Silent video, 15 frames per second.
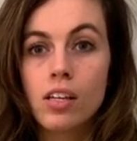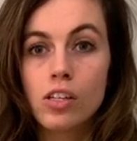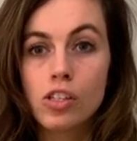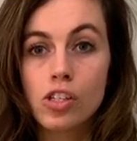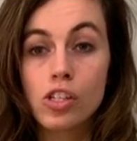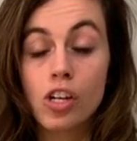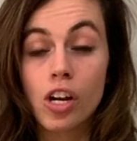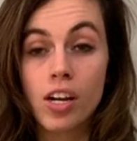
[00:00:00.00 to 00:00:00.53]

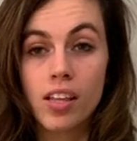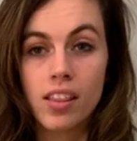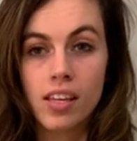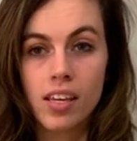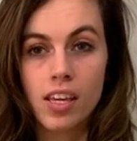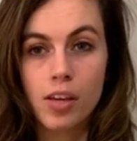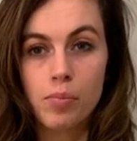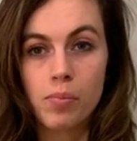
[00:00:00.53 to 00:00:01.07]
starting the
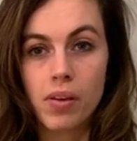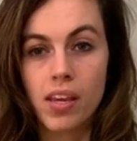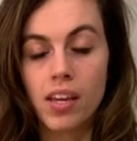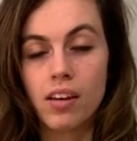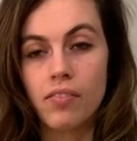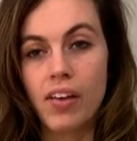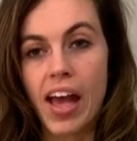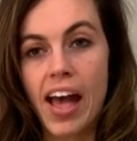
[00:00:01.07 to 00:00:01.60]

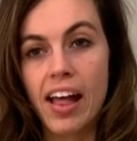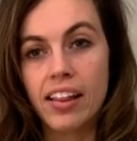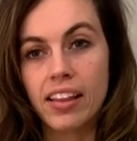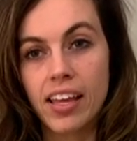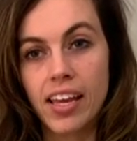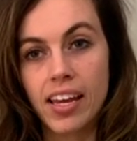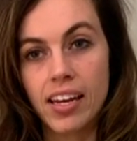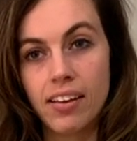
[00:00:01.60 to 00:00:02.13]
campaign of
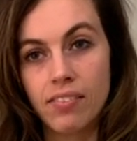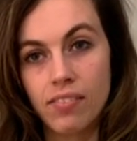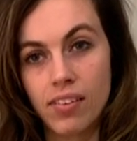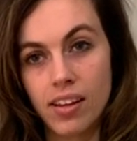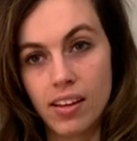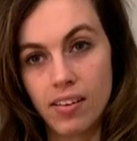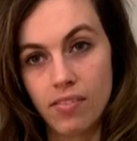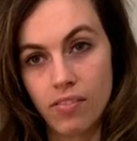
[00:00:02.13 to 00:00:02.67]
Allied
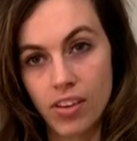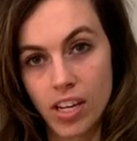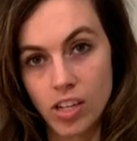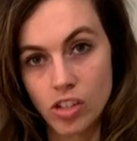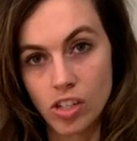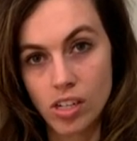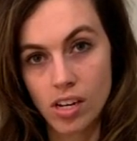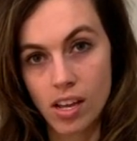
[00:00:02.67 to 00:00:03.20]

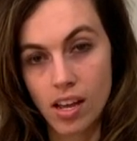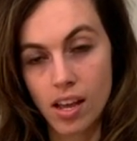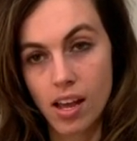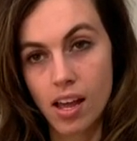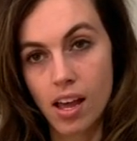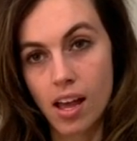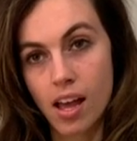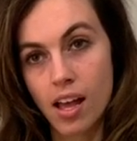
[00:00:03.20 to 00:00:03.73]
invasion
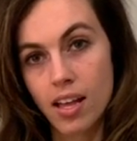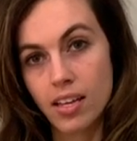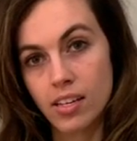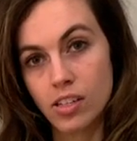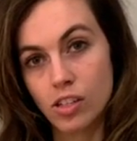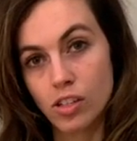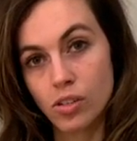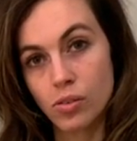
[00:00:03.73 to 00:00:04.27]

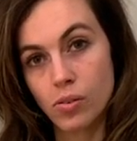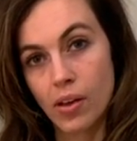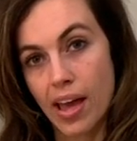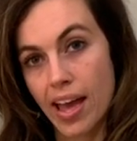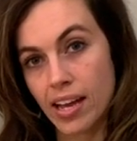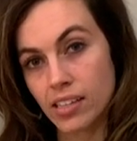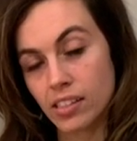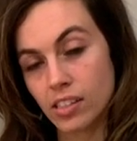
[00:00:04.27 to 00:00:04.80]
into
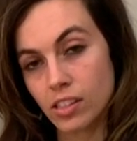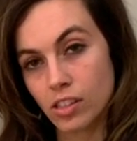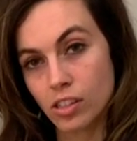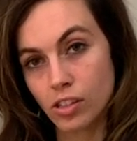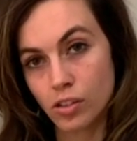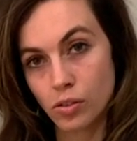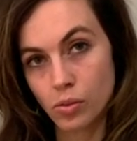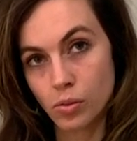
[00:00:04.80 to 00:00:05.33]
Axis
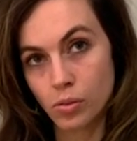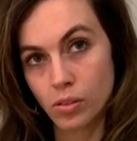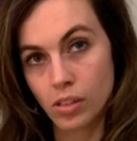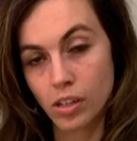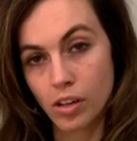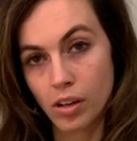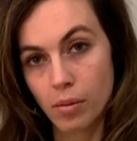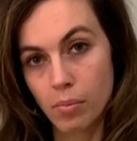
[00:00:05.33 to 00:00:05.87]
controlled
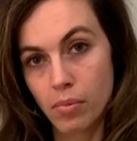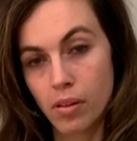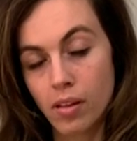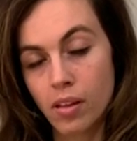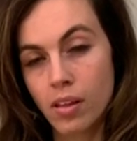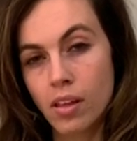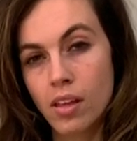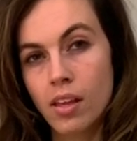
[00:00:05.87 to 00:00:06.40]
Europe.
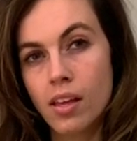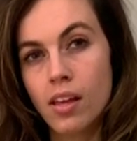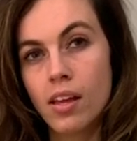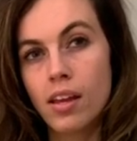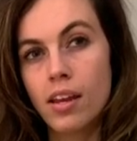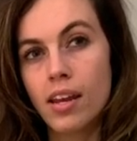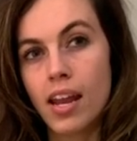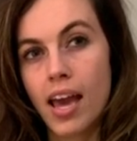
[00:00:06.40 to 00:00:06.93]

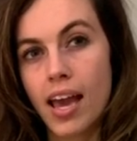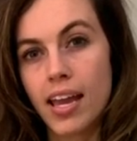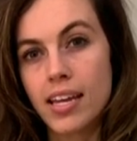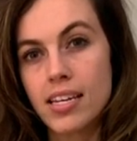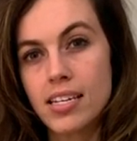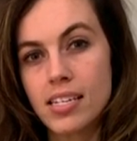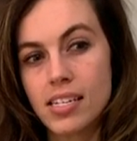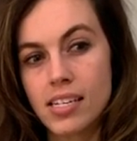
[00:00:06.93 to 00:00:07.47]

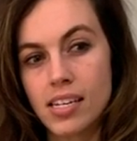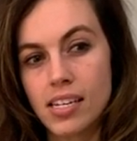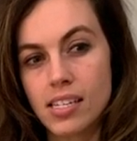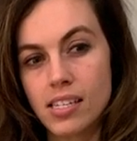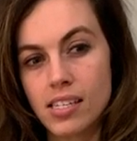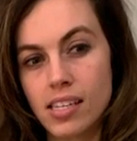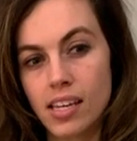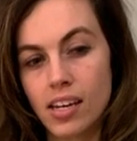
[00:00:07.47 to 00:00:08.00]
Nine
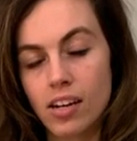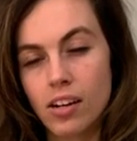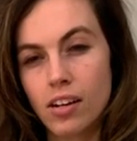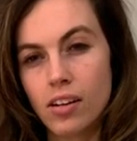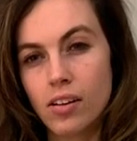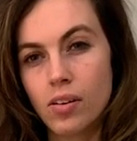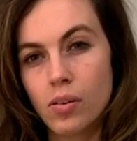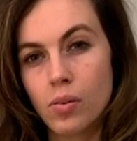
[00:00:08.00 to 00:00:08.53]
days
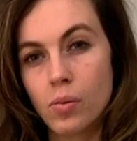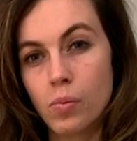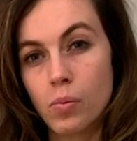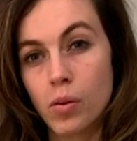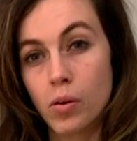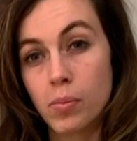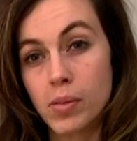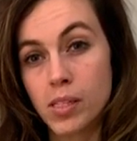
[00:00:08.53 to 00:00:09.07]
later,
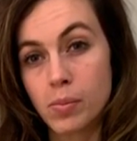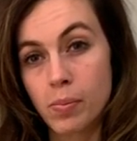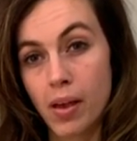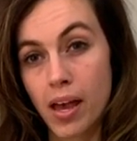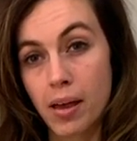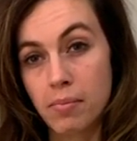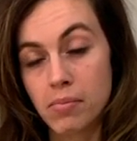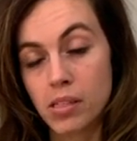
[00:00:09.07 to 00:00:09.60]
Rome is
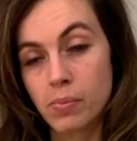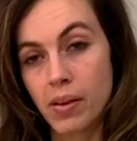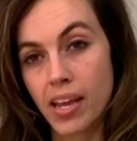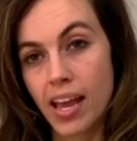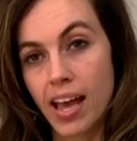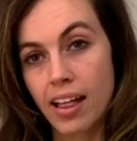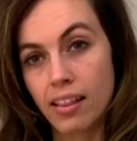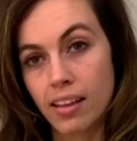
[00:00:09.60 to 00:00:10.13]
bombed
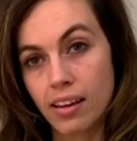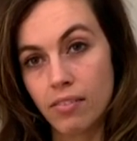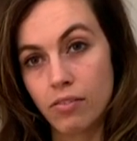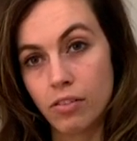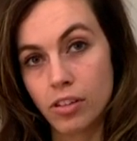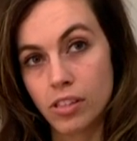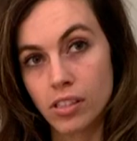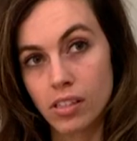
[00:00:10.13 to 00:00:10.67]
by Allied
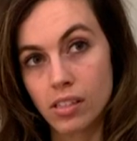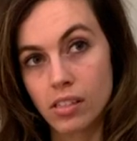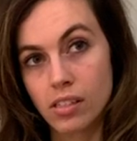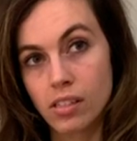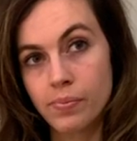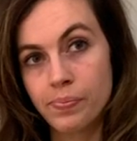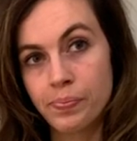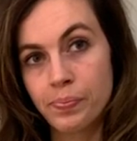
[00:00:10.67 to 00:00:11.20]

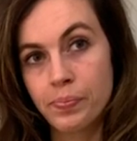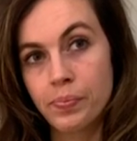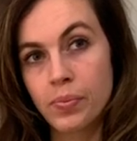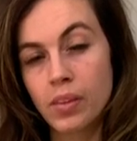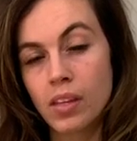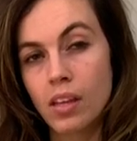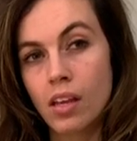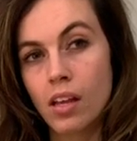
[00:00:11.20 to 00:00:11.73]
forces.
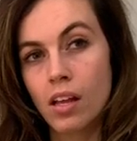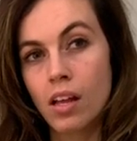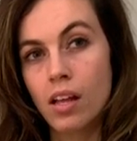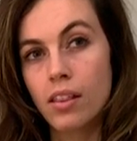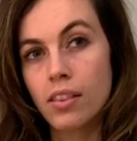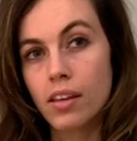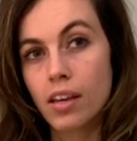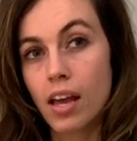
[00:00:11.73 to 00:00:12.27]

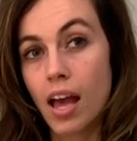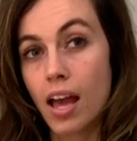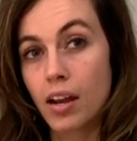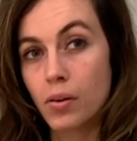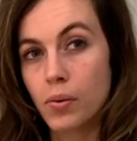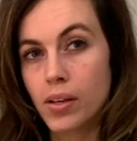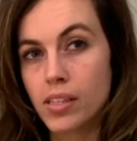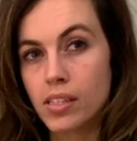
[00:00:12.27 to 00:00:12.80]
The
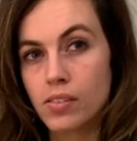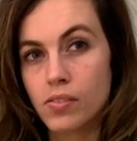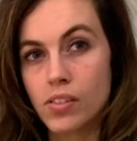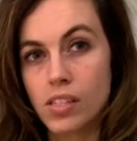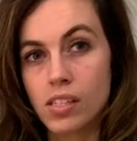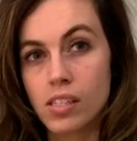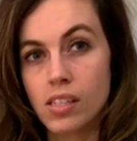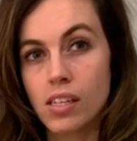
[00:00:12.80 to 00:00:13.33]
conquest of
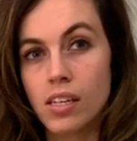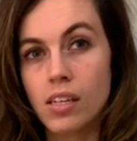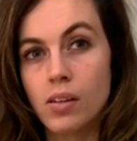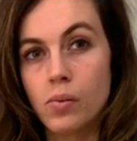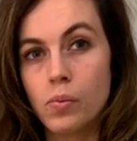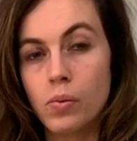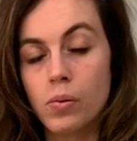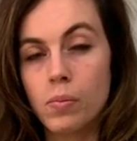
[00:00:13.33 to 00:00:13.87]
Sicily
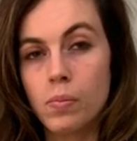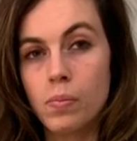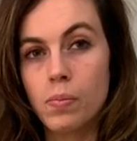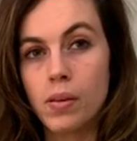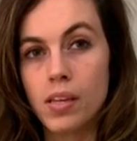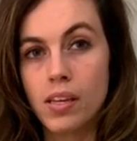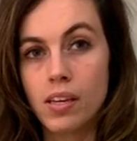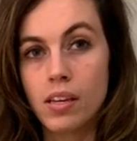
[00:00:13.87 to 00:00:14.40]
would
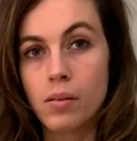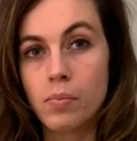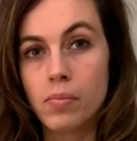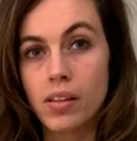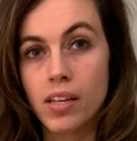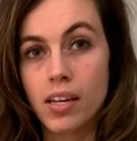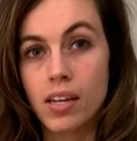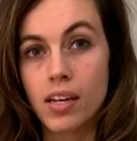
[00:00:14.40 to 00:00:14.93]
be
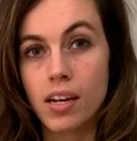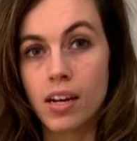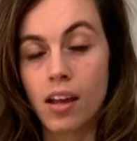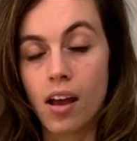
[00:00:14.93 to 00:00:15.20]
completed on